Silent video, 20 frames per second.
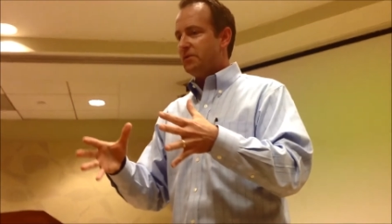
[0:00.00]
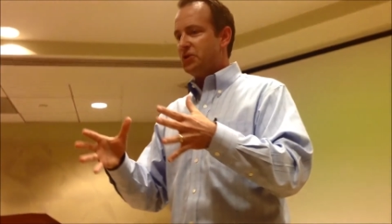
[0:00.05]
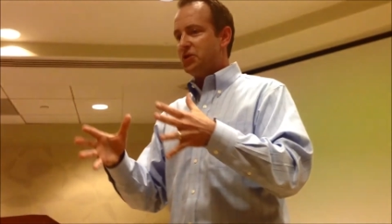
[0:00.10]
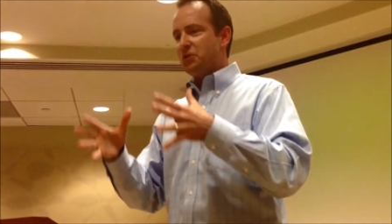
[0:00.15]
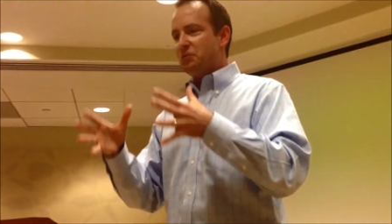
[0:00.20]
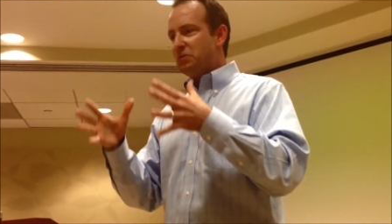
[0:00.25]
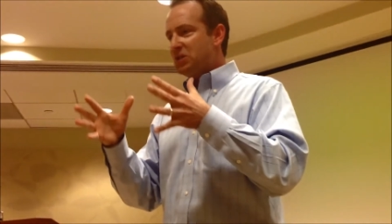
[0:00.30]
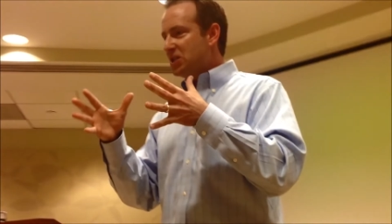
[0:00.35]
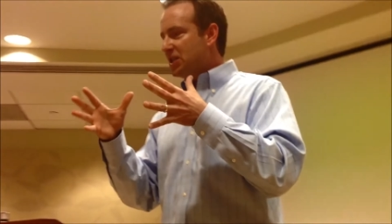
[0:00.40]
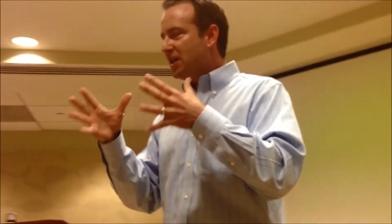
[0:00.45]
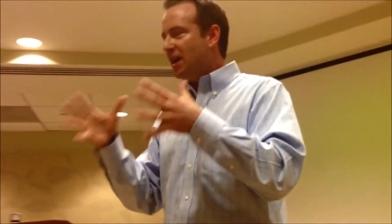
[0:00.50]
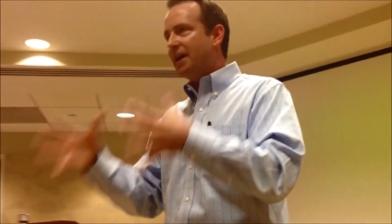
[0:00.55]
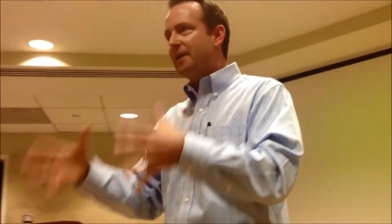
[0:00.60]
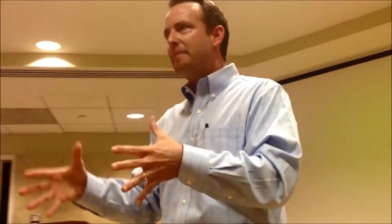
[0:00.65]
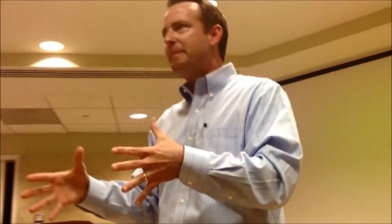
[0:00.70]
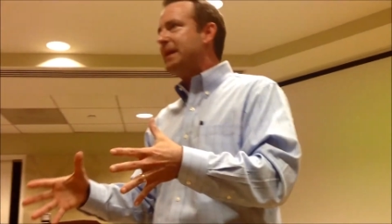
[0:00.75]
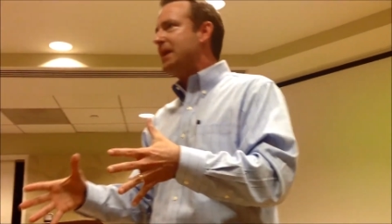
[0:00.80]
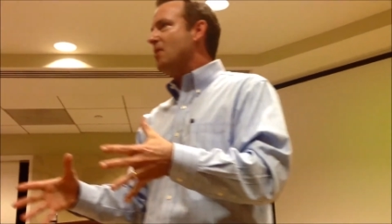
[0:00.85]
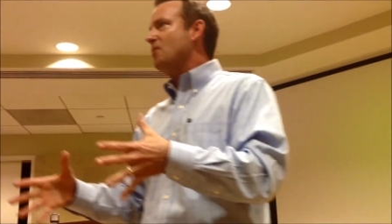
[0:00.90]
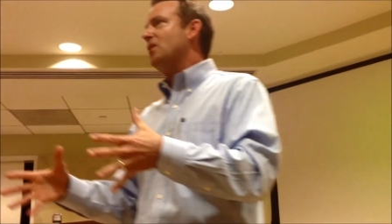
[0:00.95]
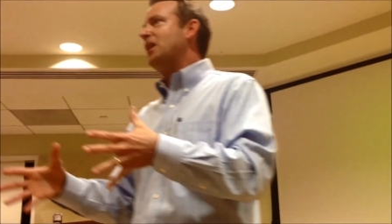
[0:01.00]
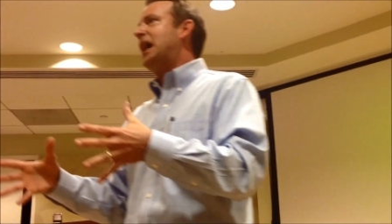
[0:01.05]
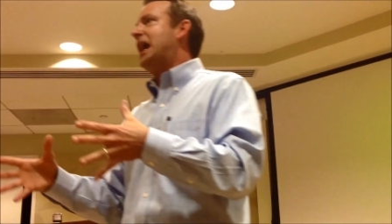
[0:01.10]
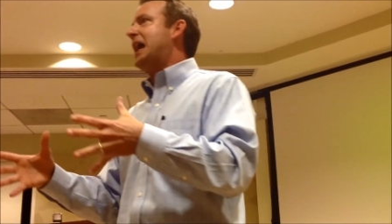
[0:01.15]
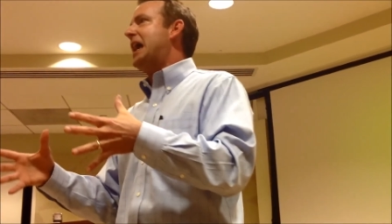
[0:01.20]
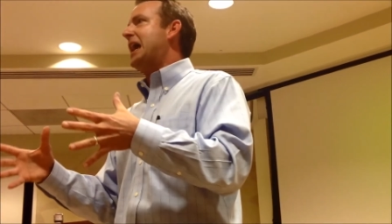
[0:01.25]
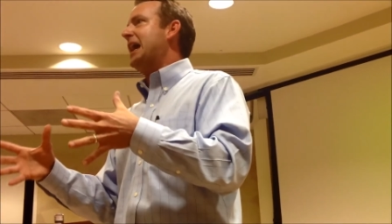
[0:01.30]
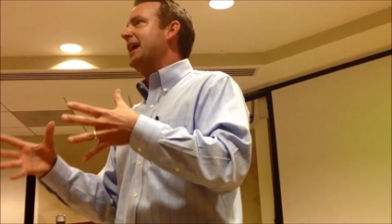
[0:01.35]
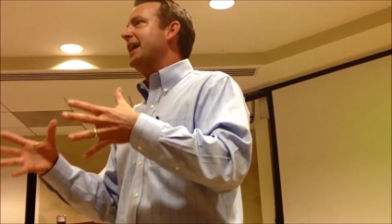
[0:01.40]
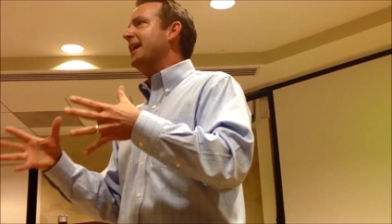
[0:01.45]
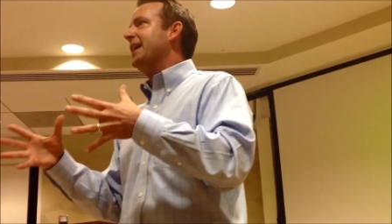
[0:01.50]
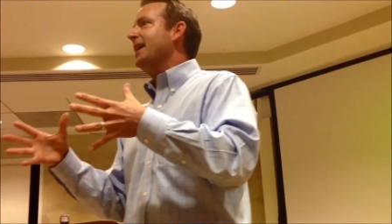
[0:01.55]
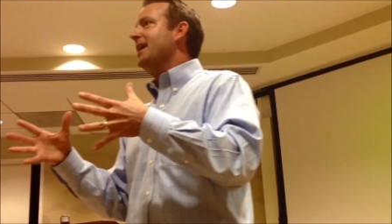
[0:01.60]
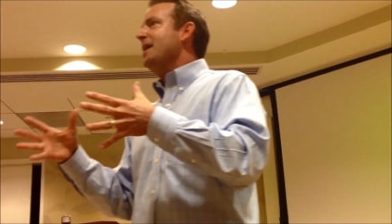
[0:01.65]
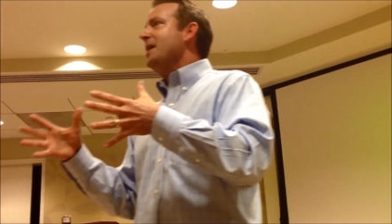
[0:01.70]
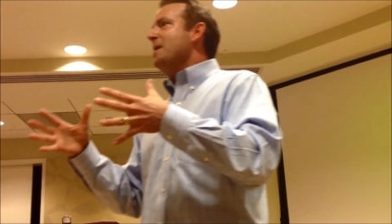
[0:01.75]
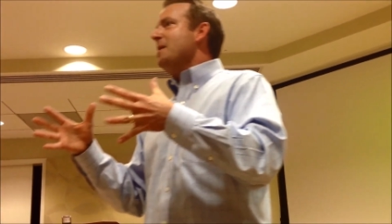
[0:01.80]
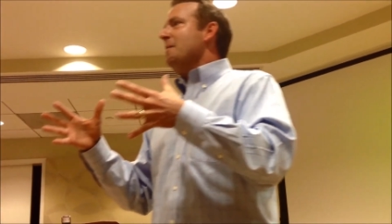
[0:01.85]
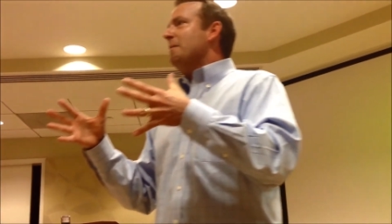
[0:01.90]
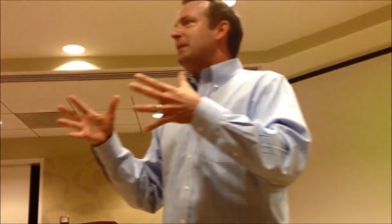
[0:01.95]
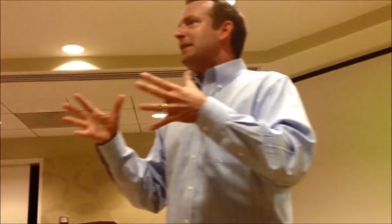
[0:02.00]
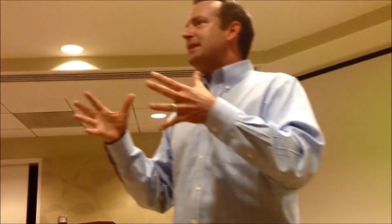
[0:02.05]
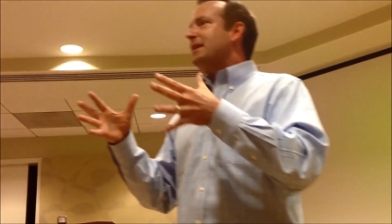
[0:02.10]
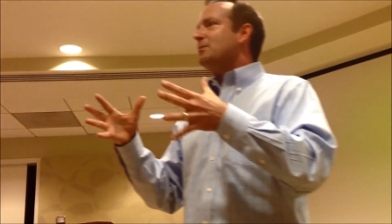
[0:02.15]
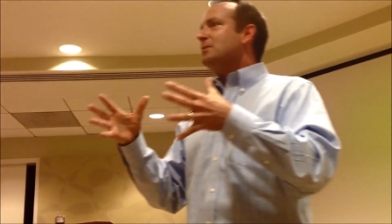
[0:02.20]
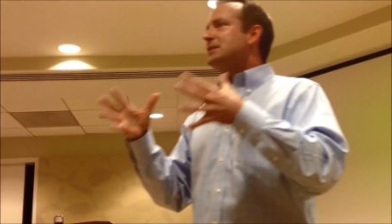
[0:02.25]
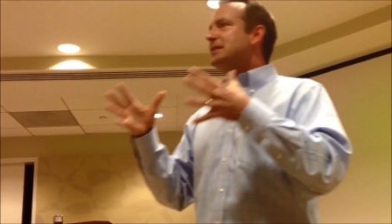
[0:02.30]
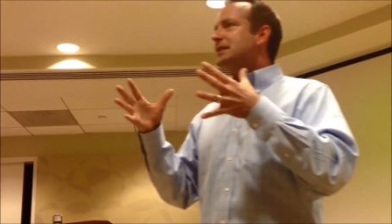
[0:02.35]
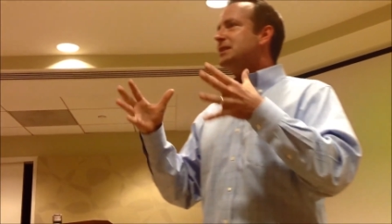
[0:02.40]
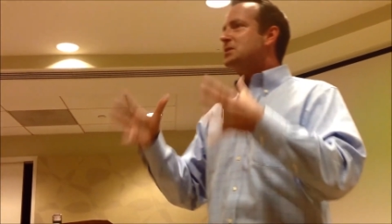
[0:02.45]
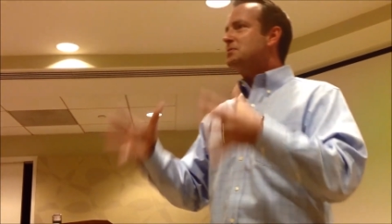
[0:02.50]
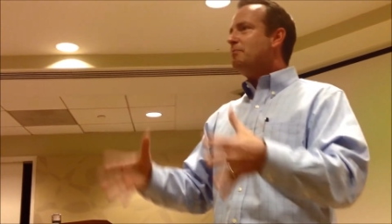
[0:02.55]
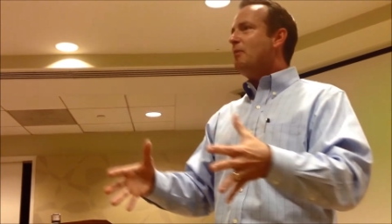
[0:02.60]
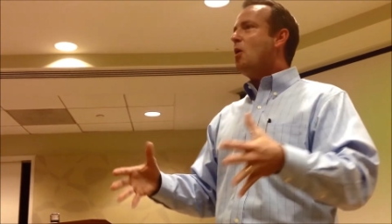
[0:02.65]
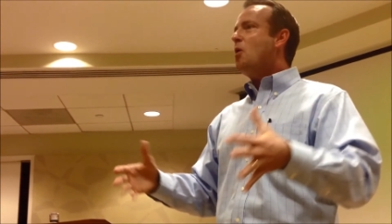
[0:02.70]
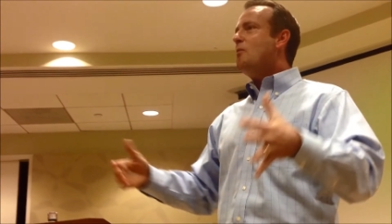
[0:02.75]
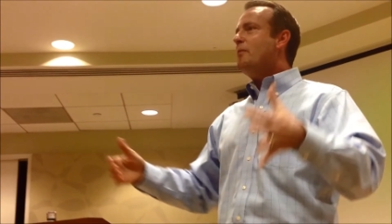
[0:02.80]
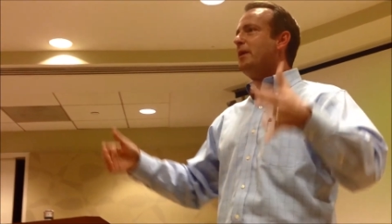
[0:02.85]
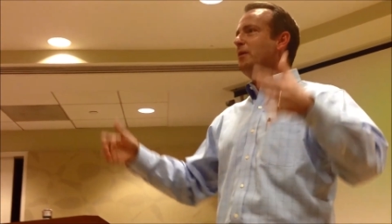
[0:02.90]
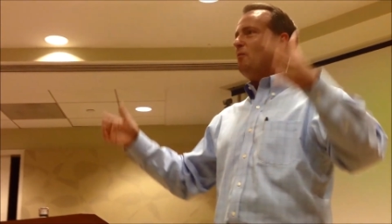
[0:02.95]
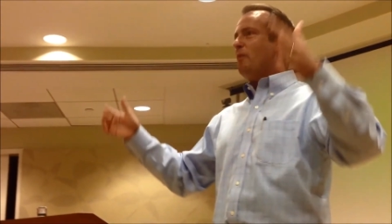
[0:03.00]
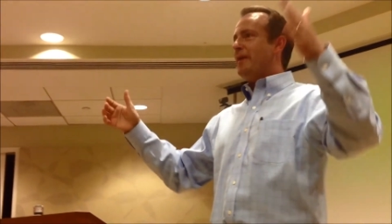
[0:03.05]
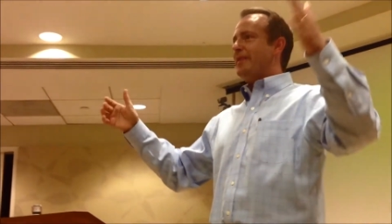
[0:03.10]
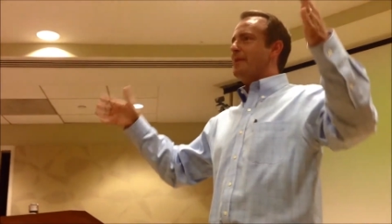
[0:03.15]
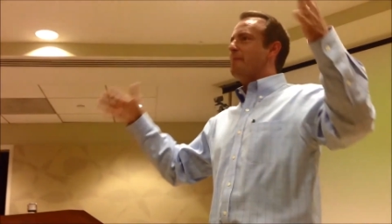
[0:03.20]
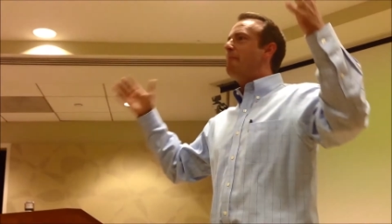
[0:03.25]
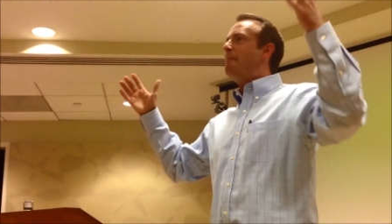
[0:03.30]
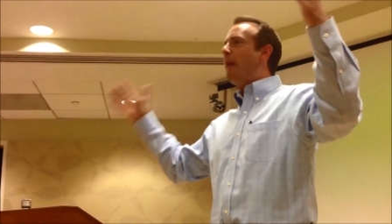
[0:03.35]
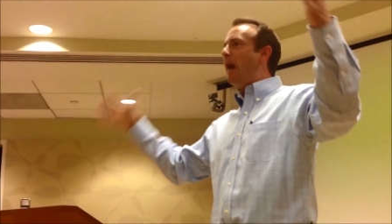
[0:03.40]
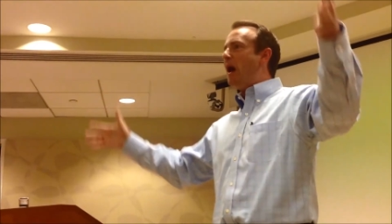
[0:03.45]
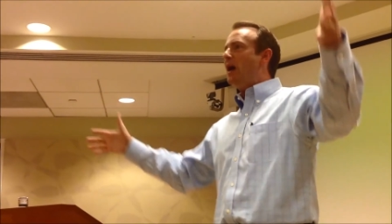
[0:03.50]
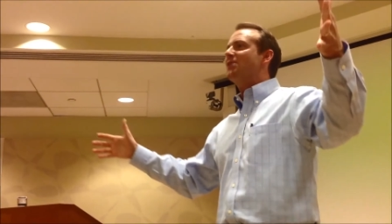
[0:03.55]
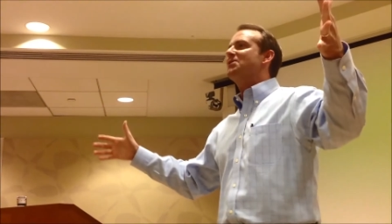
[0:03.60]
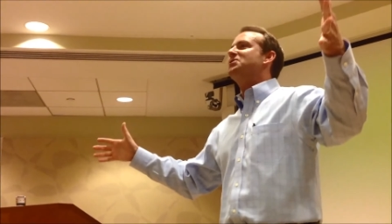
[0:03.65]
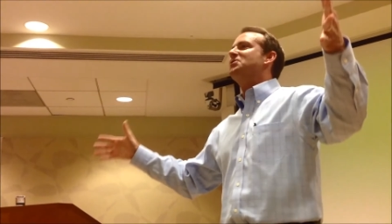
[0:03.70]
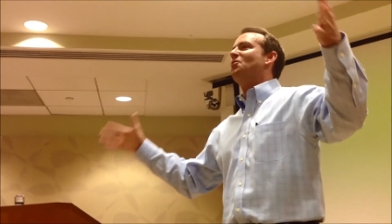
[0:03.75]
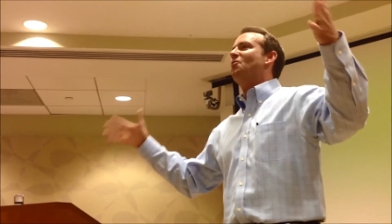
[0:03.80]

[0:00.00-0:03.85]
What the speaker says: she was going to be okay. But there was this moment when the box